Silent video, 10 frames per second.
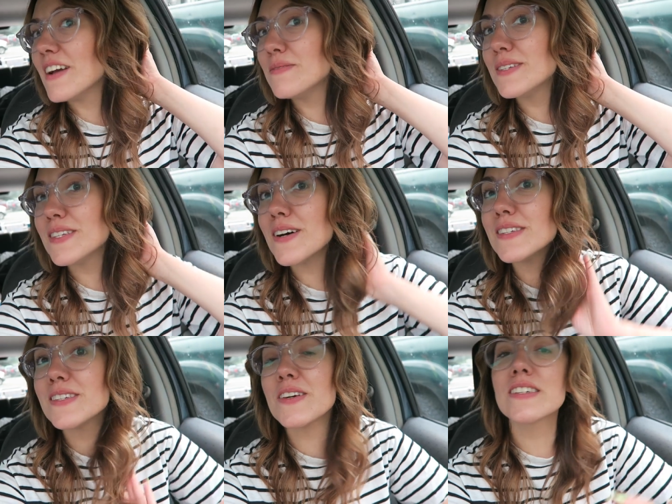I'm
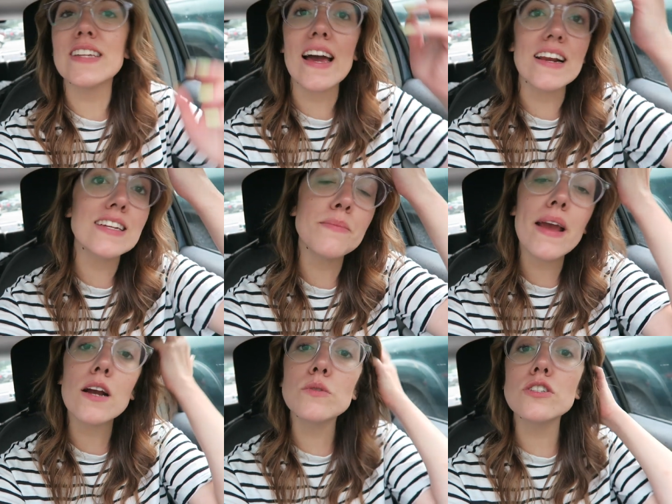so, so, so excited because
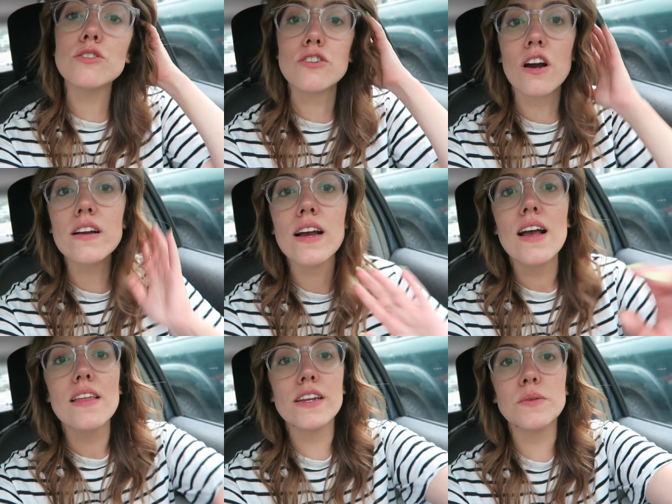my hair was so dark
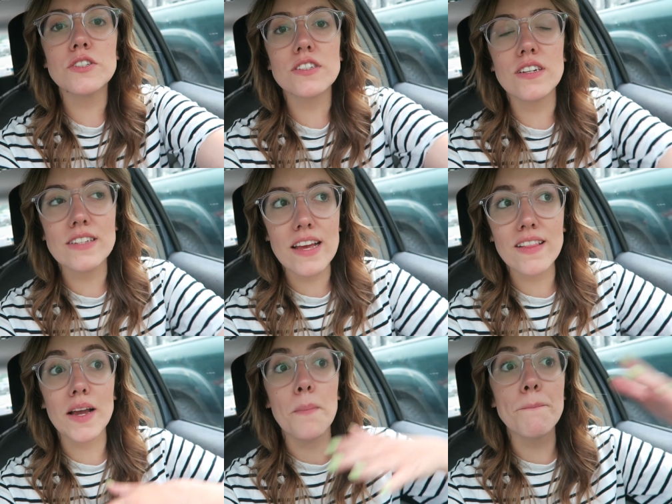that it was just gonna
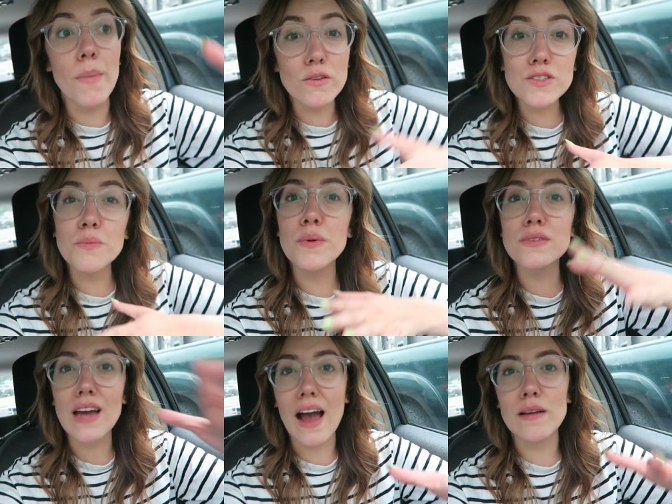take like
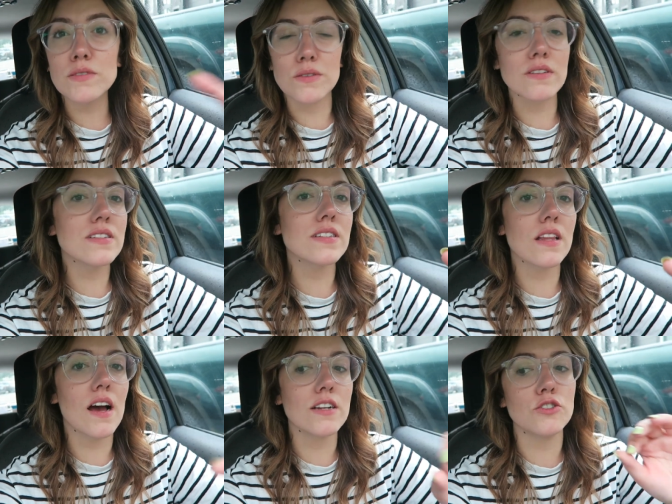multiple times going to the
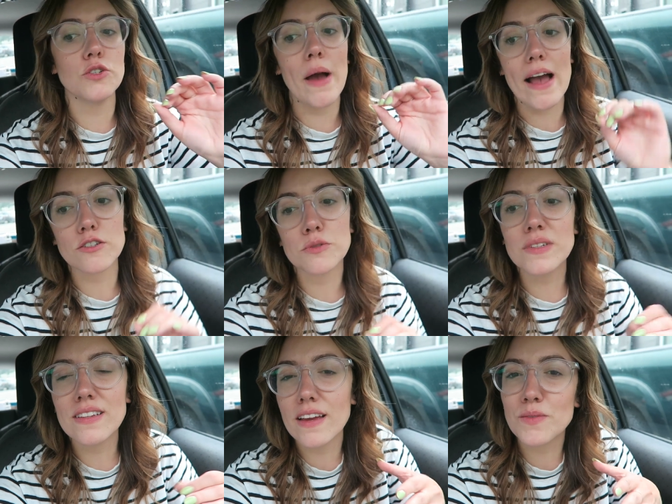salon to
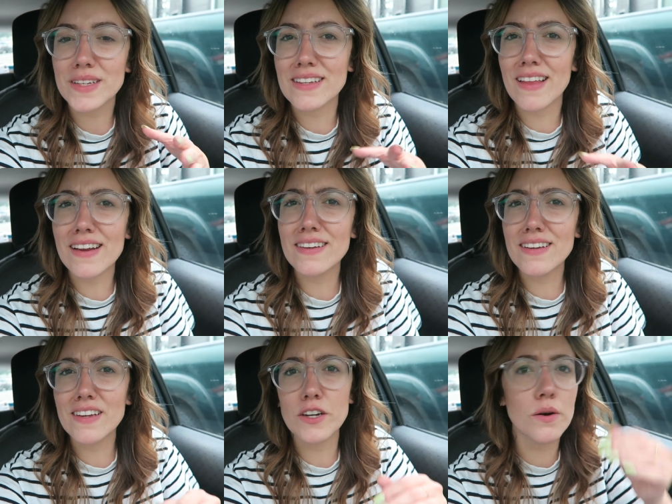actually like really
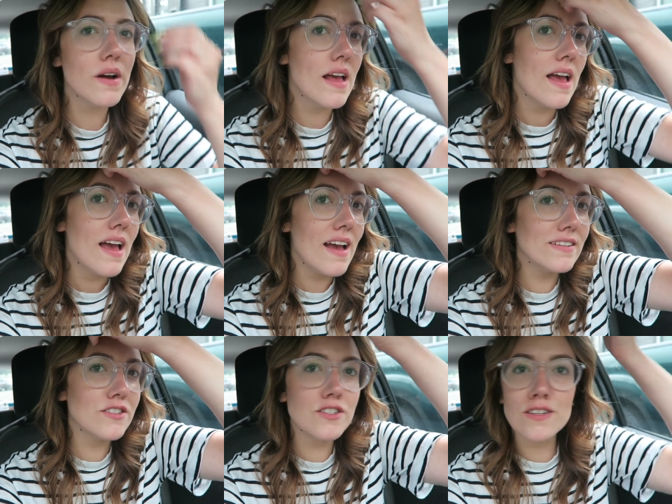lighten it, you know?
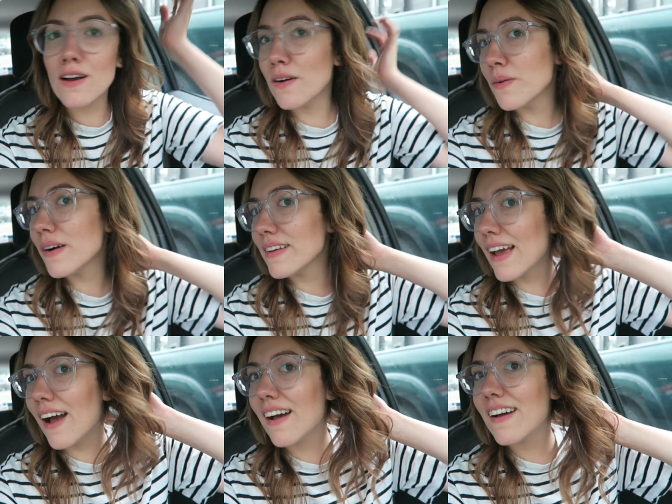And so,
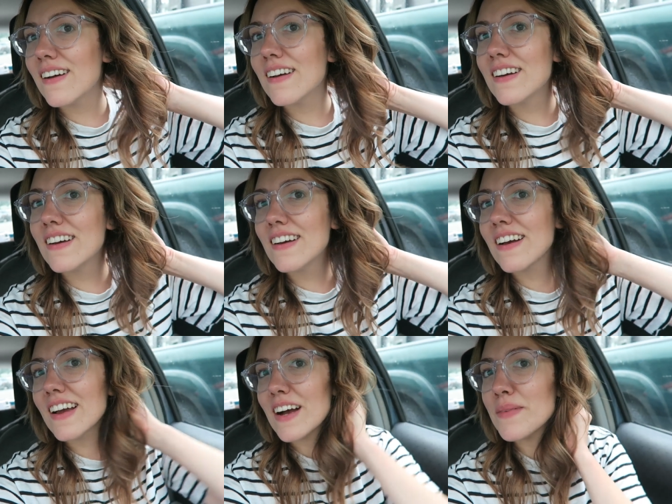yeah.
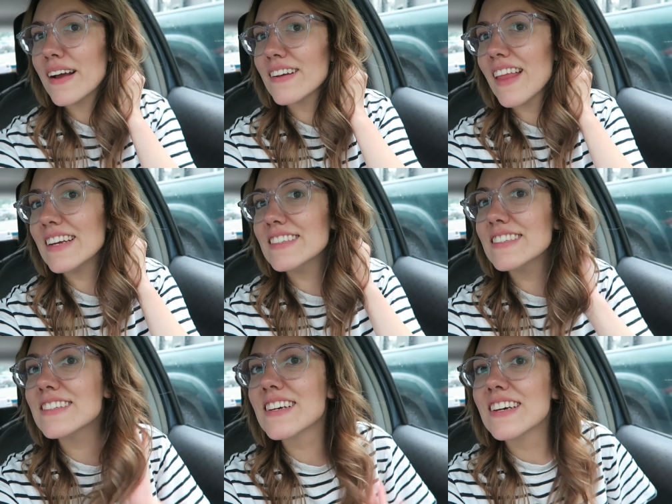I got my hair
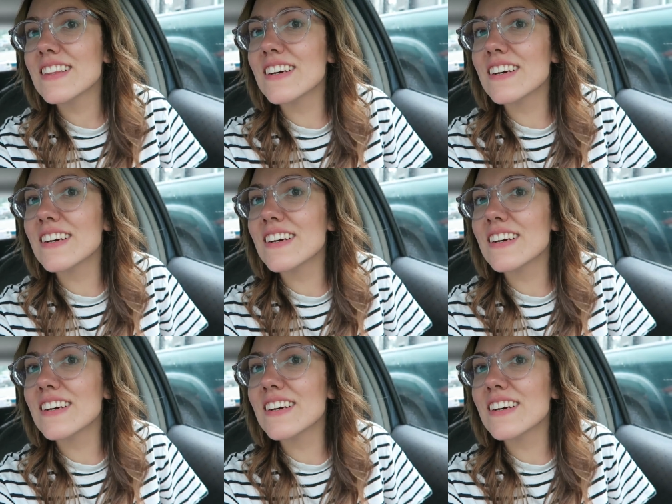lightened.